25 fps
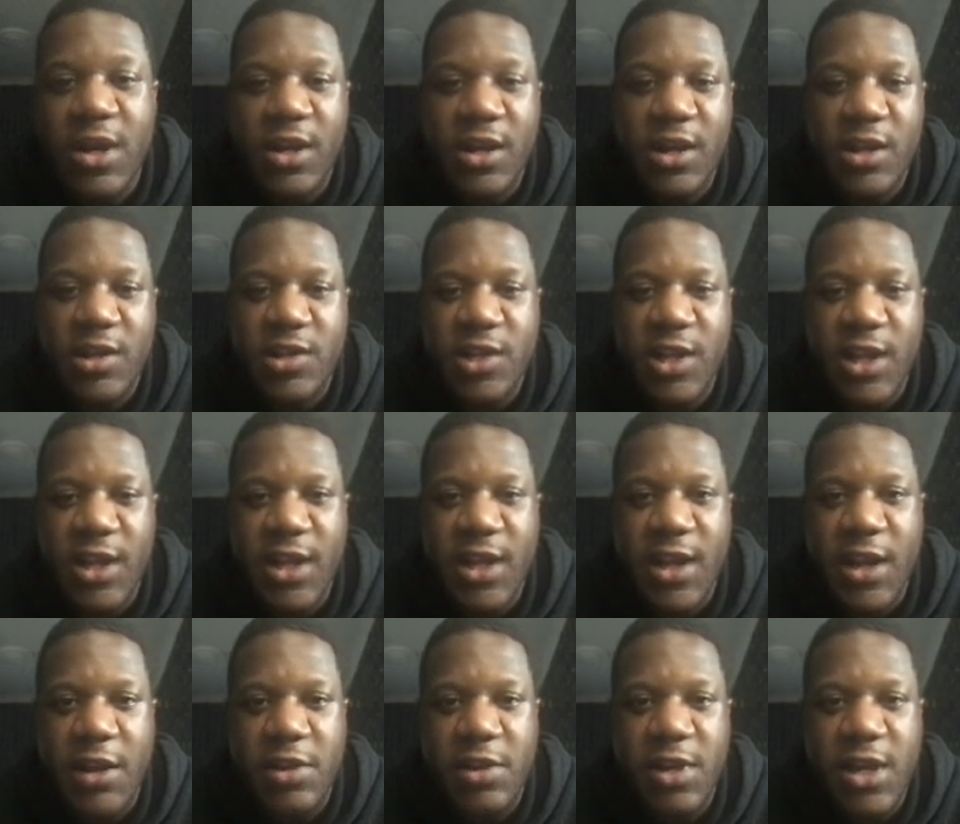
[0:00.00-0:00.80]
and
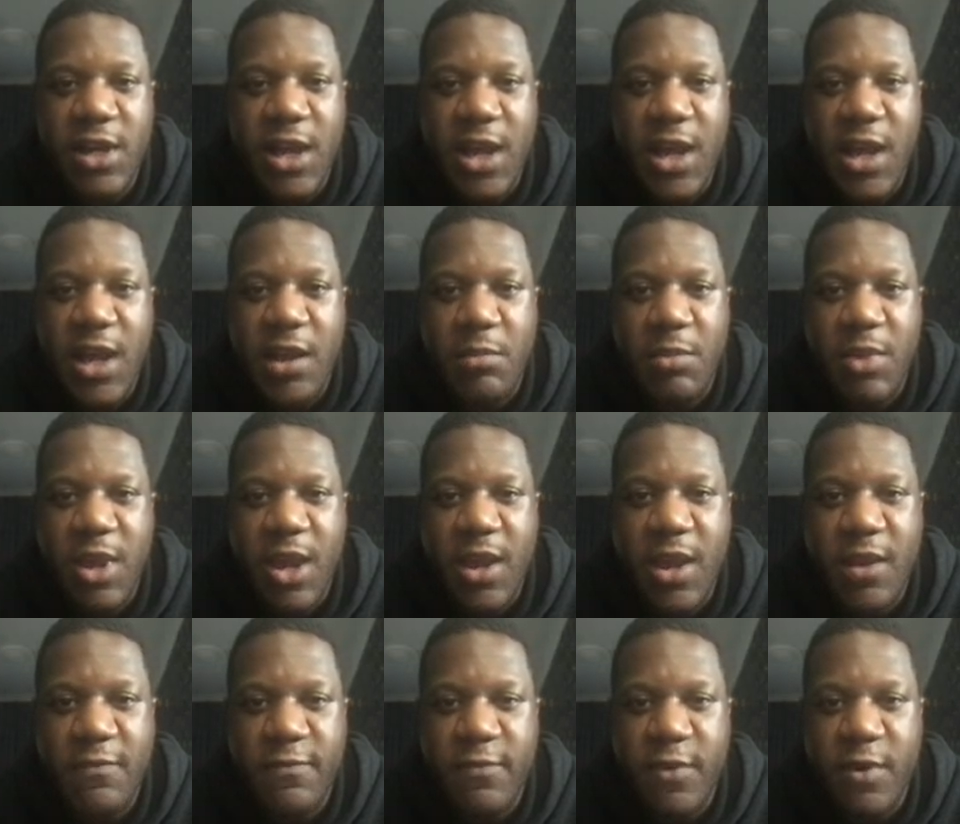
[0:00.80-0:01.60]
check out the
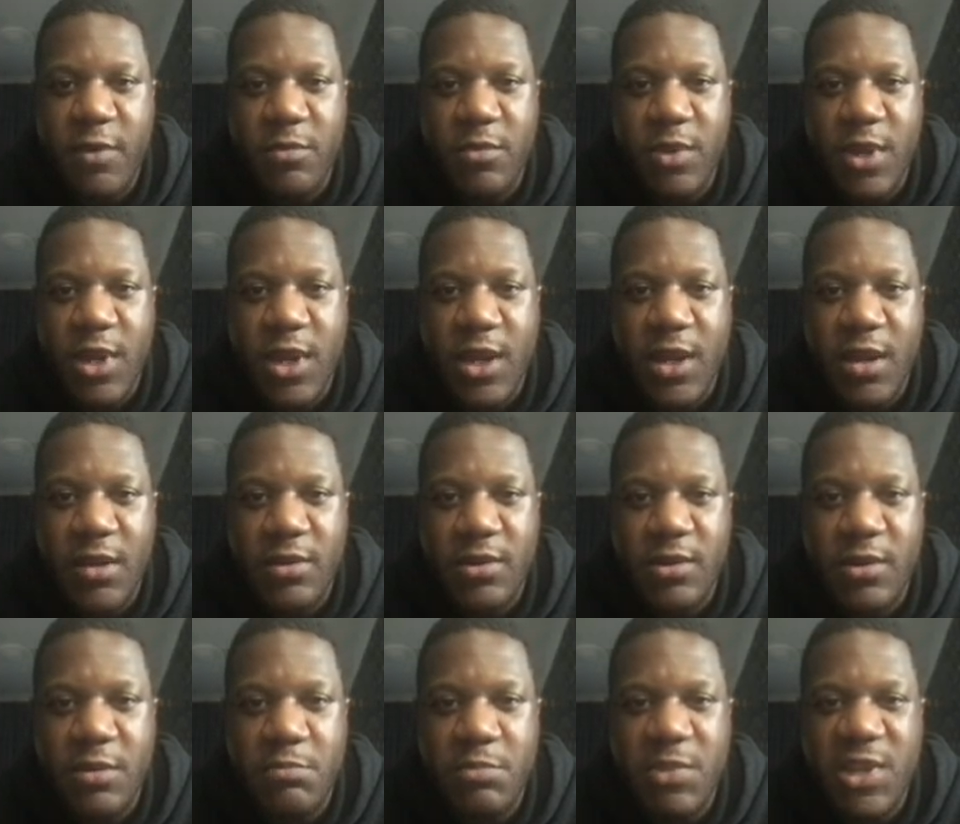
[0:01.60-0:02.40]
AMA from uh,
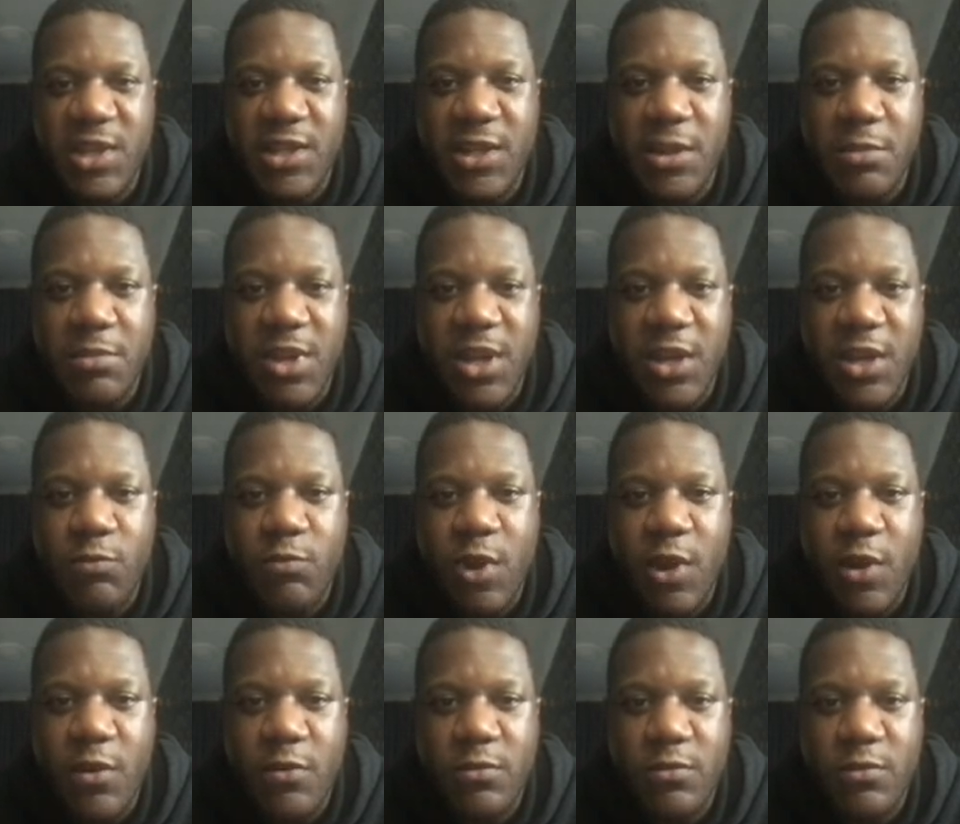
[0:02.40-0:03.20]
Mr.
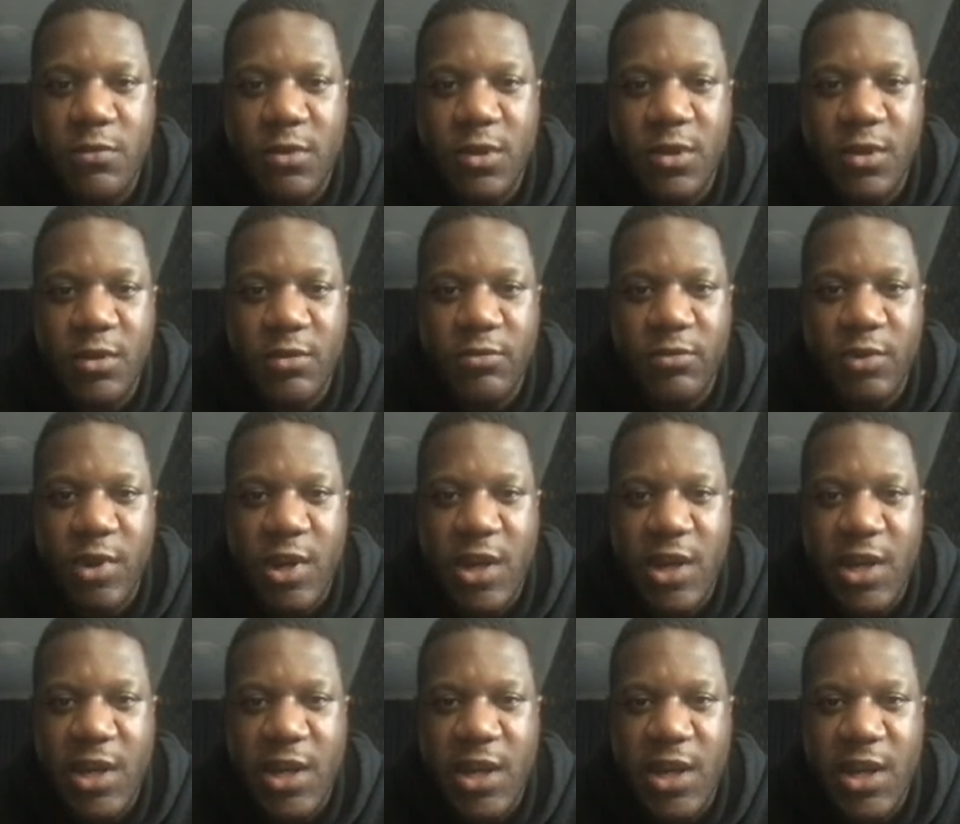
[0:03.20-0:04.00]
Bigwell
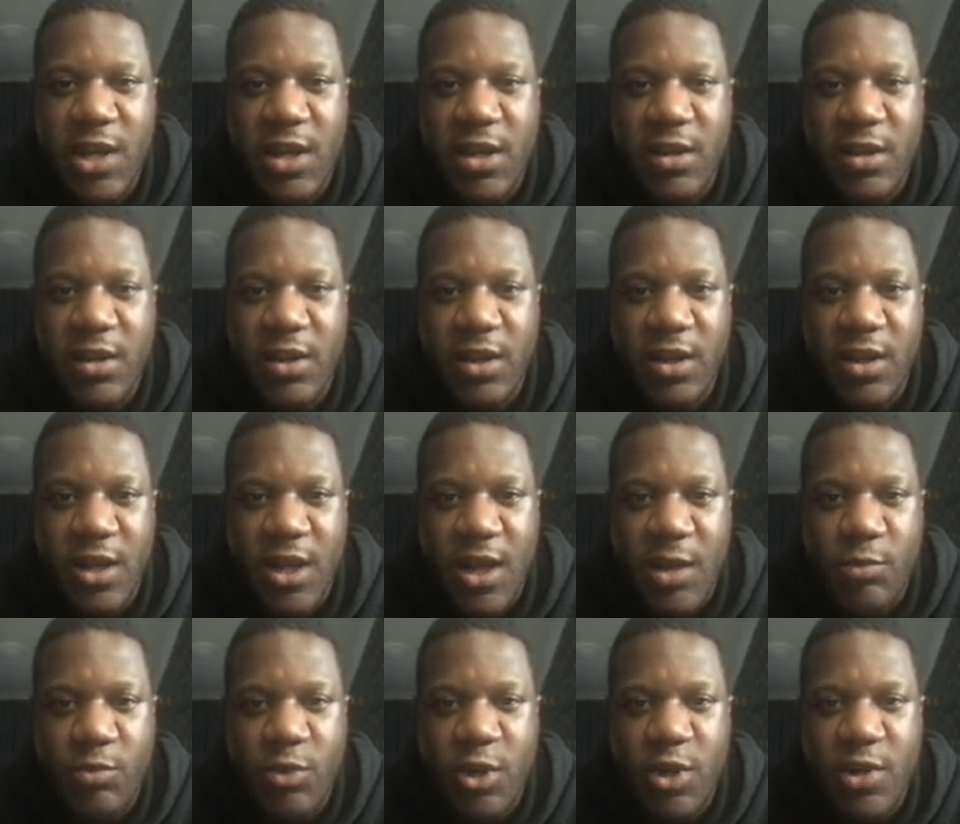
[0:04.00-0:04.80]
right here
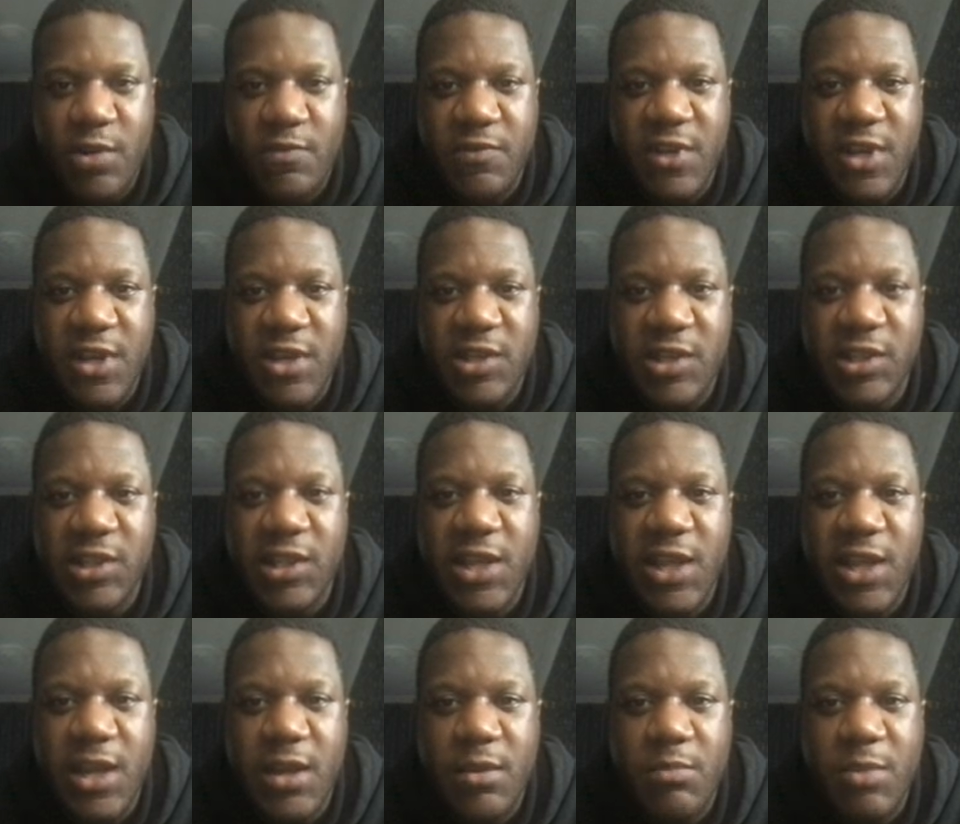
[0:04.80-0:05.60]
and one of the
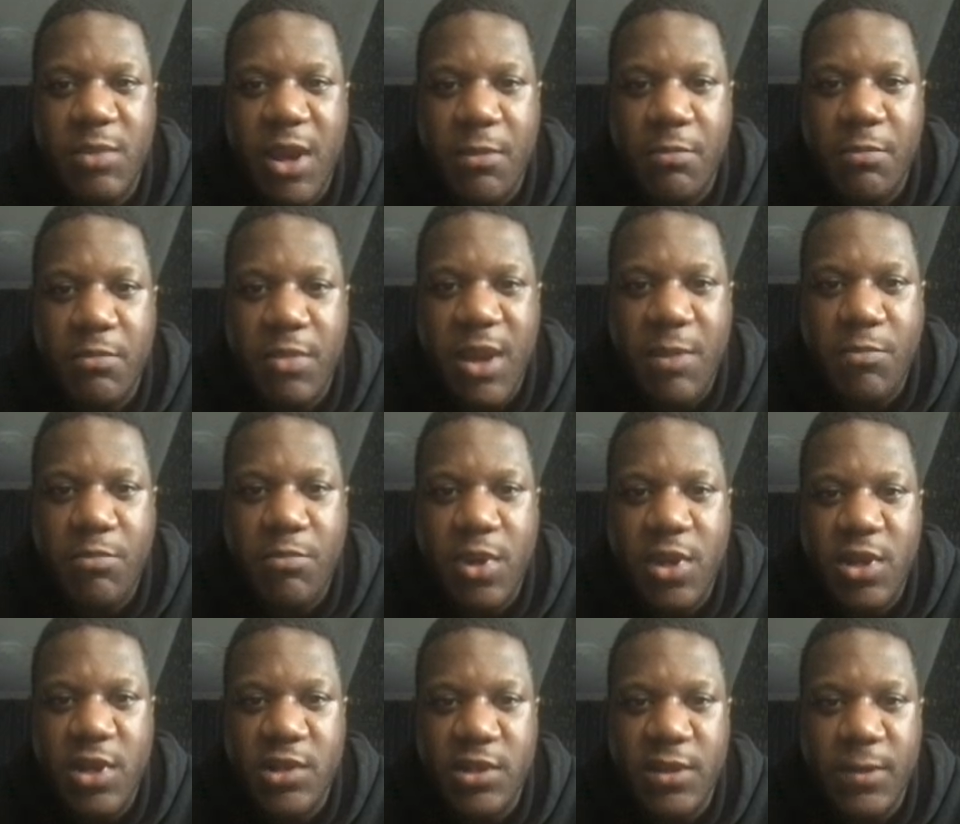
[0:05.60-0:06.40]
team
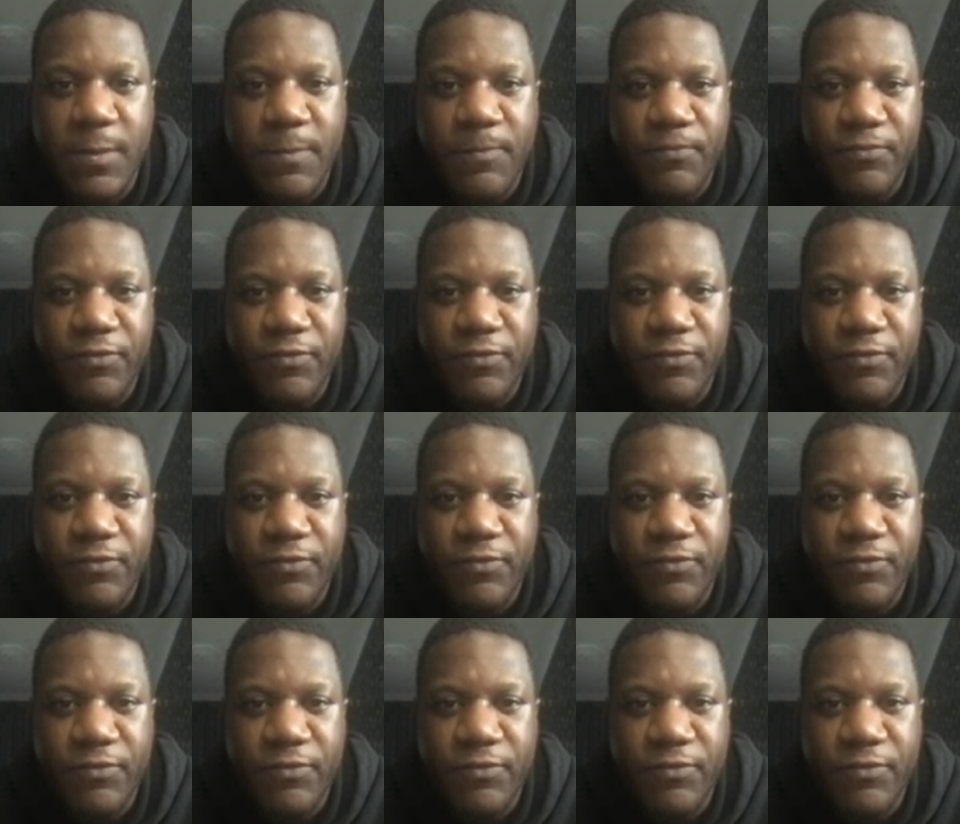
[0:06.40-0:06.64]
members.